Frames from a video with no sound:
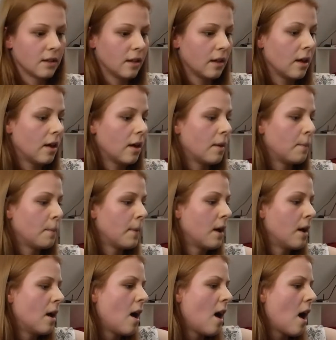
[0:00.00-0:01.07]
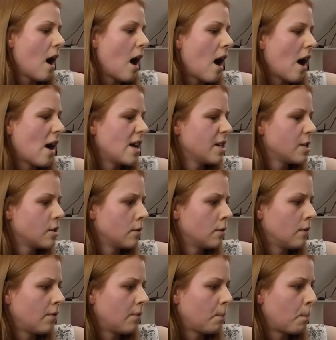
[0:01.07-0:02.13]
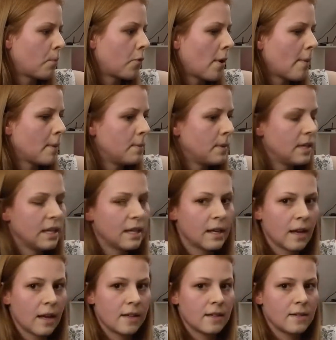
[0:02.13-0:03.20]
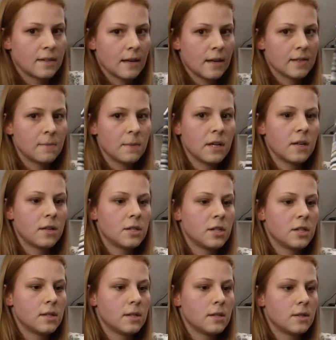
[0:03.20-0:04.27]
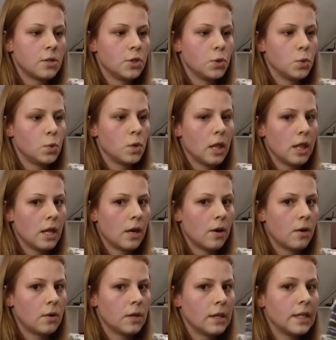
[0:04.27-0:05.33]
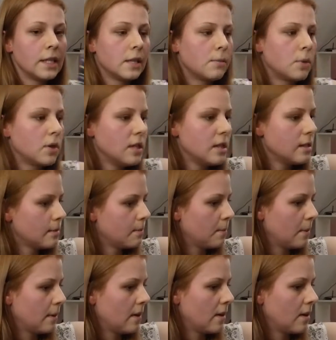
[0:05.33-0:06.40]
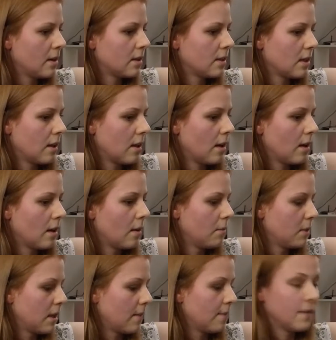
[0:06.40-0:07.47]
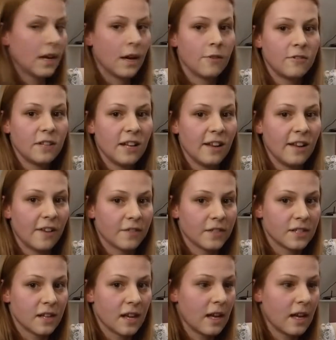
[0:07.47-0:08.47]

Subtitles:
I should have probably cut it a size bigger just to allow a little more ease, but yeah, I really love it.